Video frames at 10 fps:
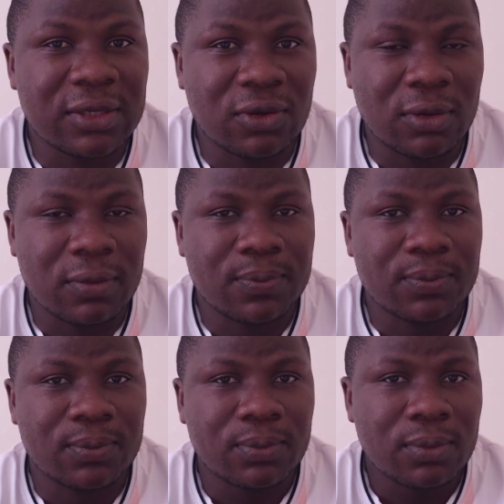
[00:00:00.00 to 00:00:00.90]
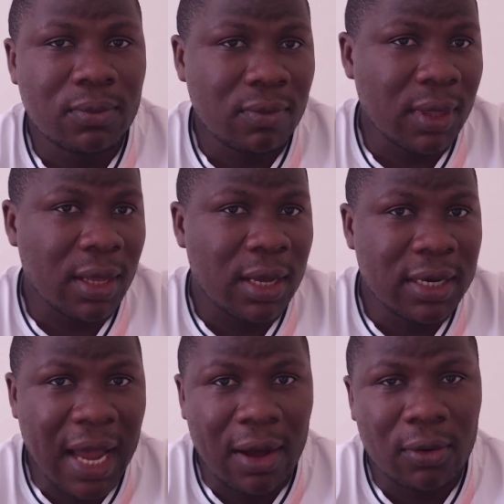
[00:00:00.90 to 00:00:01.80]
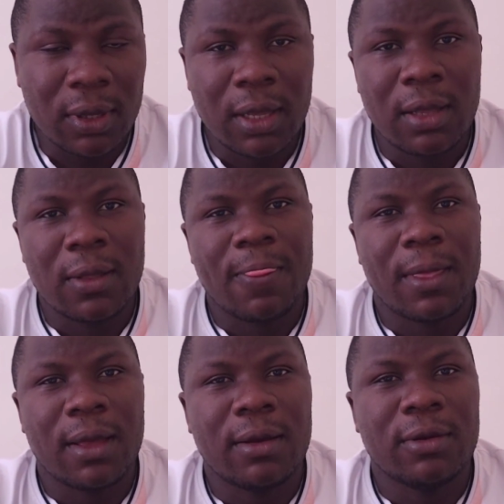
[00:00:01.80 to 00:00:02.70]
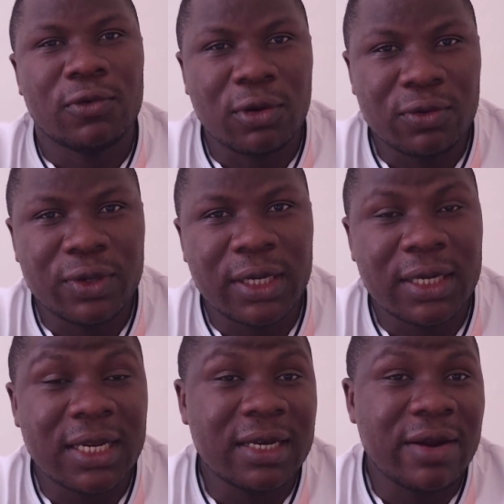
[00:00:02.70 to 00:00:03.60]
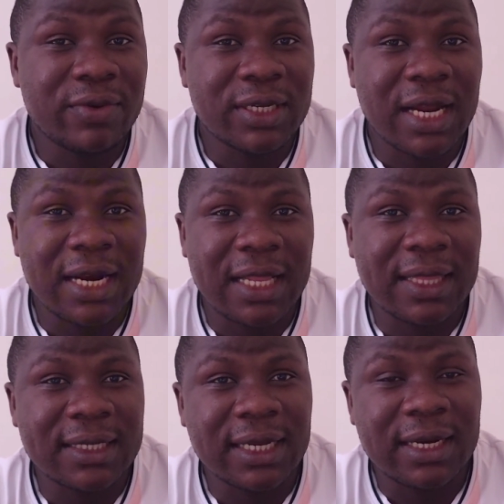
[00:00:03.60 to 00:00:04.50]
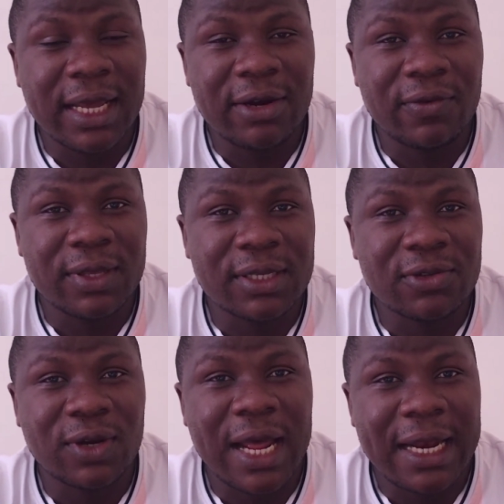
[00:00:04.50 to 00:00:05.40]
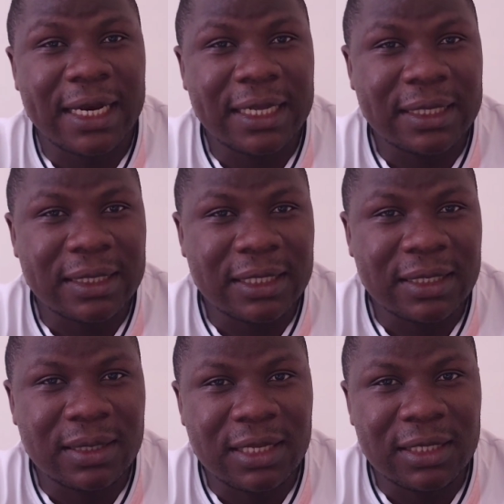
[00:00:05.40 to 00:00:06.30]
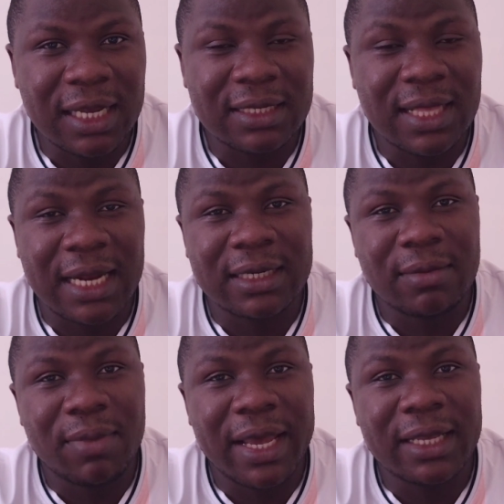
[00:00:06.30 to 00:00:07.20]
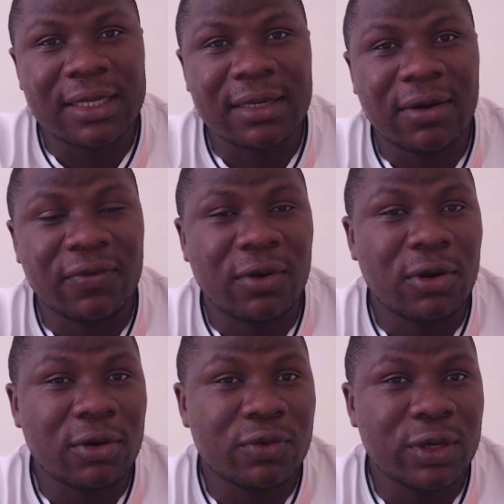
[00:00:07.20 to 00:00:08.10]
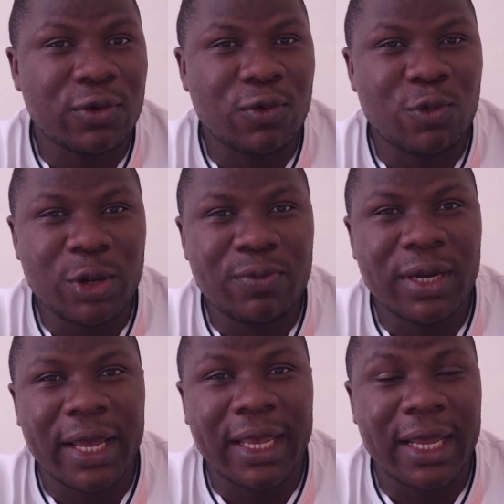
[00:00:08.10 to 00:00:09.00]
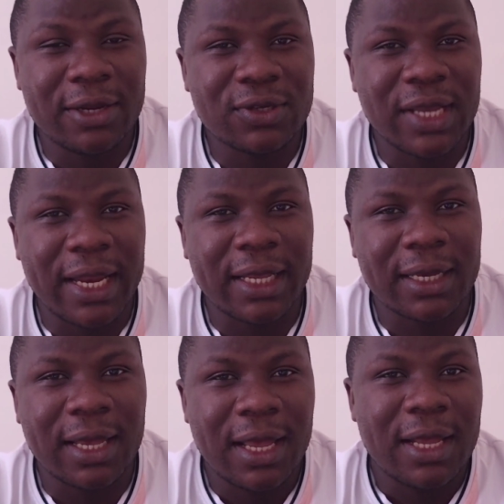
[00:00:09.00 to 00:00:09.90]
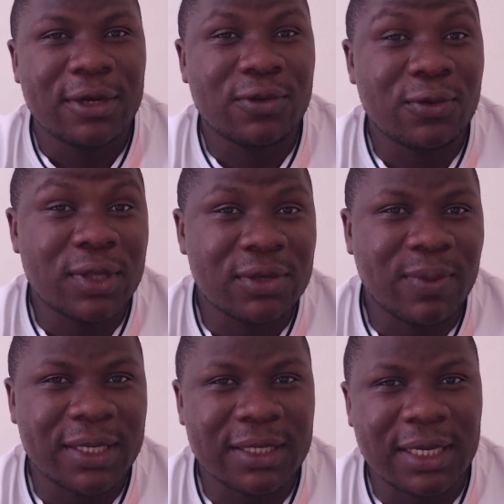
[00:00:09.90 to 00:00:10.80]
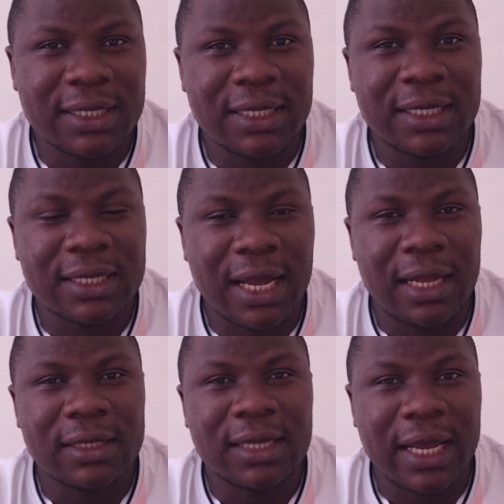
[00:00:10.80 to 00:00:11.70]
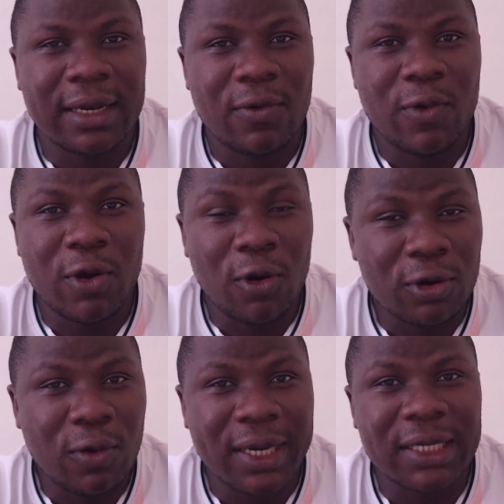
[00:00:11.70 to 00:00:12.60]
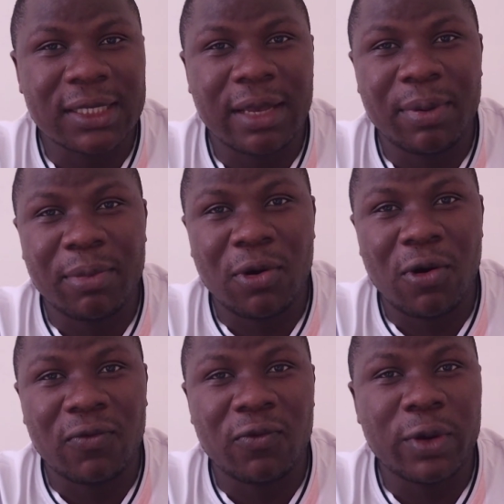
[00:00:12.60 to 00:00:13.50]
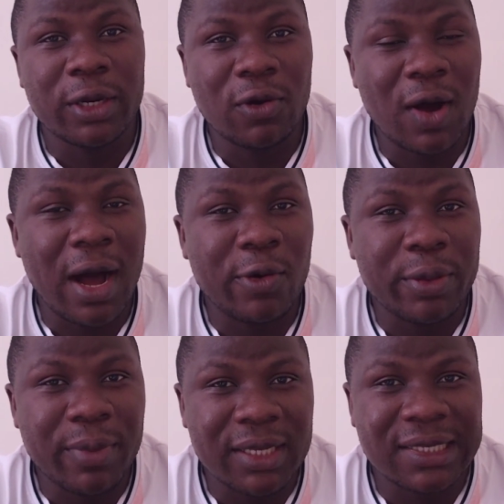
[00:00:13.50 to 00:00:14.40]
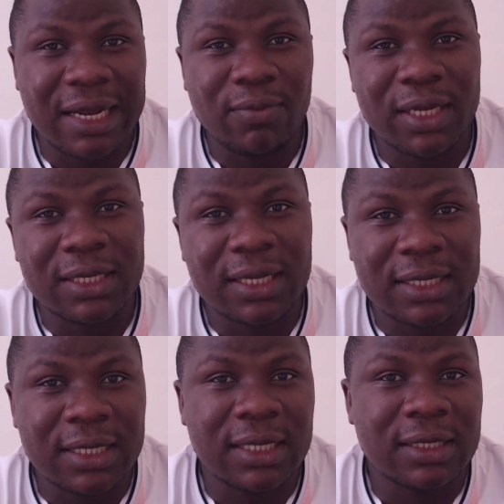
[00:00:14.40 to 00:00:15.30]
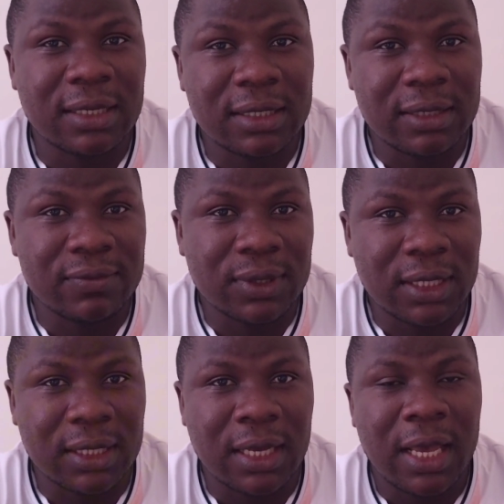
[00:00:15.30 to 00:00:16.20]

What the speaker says: season. Now, Rodri did a return at the tail end of the season, and just that by itself, Rodri will be like a new signing to this Manchester City side. We all know what he's capable of. We know how he makes that Manchester City team tick.